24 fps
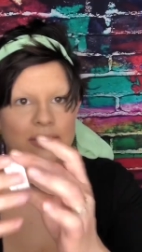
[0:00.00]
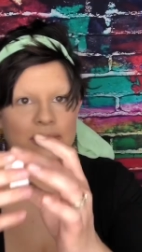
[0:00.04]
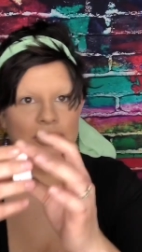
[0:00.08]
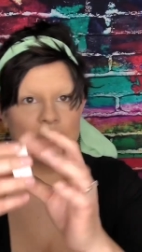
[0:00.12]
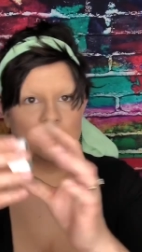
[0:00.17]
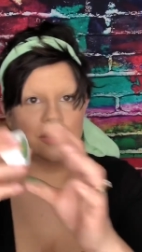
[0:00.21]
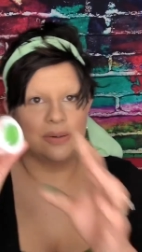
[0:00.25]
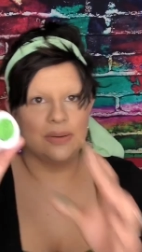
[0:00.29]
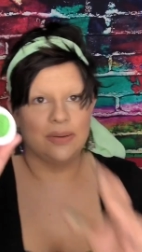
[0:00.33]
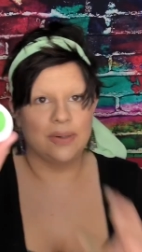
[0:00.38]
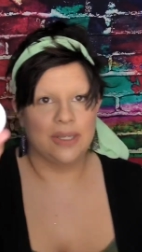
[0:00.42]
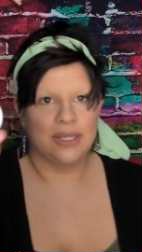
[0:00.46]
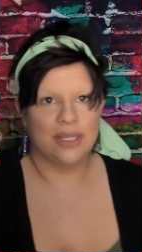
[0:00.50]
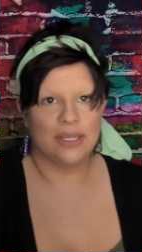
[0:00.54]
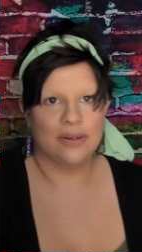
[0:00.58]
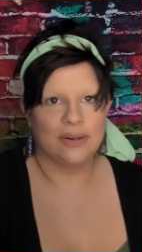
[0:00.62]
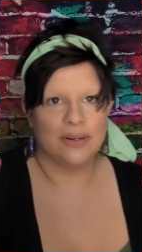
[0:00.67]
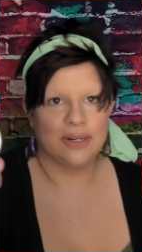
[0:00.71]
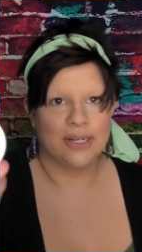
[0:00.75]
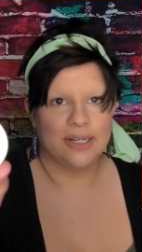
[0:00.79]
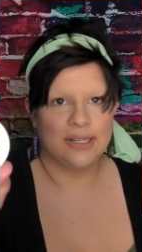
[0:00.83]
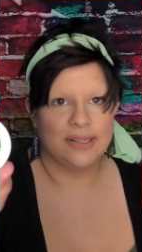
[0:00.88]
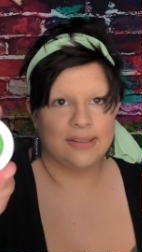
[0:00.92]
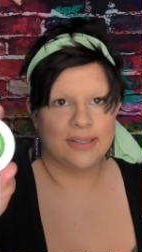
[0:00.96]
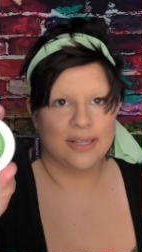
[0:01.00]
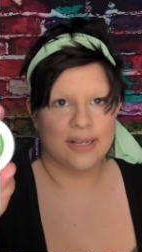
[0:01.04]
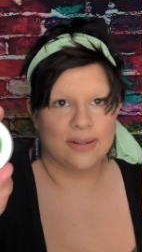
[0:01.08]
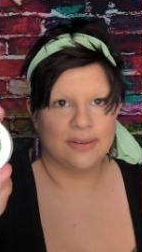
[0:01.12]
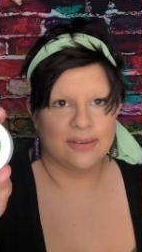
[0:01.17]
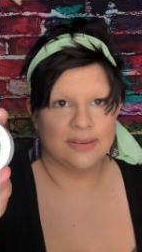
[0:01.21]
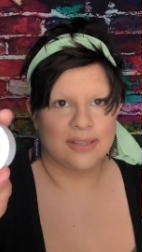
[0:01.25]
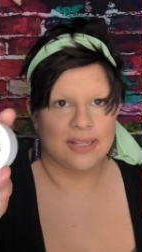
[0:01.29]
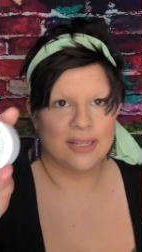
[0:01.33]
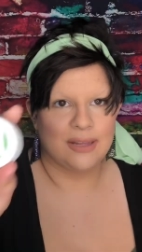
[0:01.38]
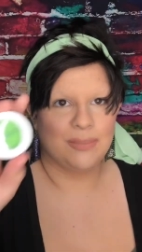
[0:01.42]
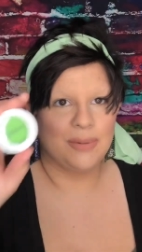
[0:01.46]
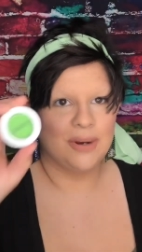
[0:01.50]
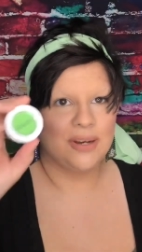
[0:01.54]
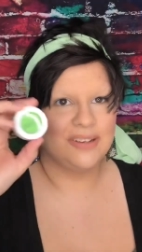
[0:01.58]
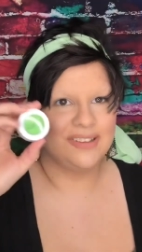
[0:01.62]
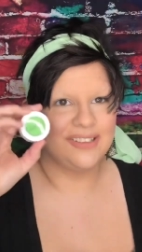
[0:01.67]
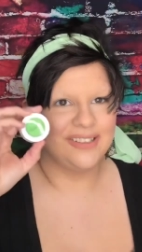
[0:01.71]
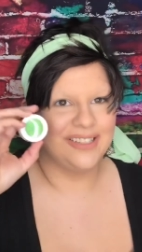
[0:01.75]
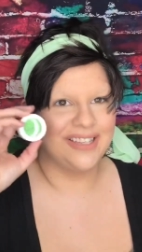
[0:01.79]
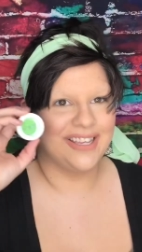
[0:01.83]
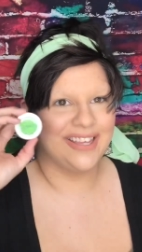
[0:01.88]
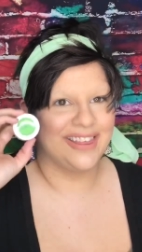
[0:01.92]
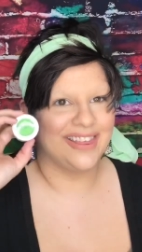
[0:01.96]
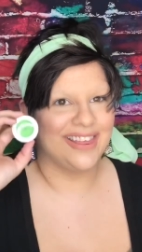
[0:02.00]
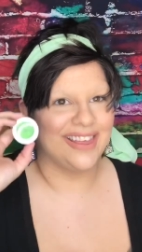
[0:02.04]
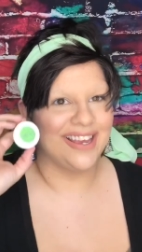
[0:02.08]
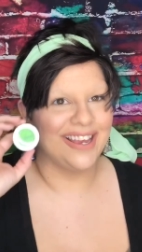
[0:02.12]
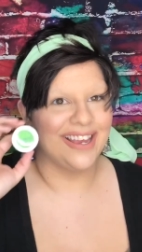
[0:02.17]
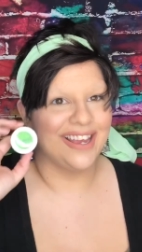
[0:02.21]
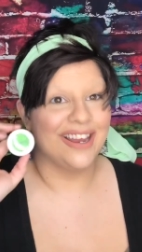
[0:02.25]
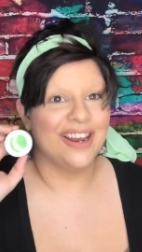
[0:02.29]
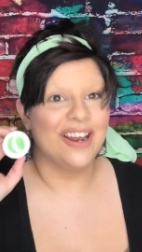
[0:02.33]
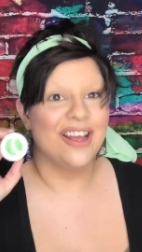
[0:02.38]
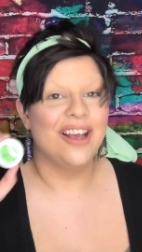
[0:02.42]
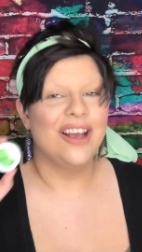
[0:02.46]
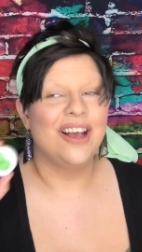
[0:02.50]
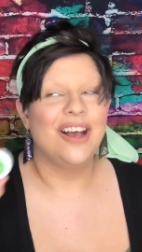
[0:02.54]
so here it is outside the box. Look at that.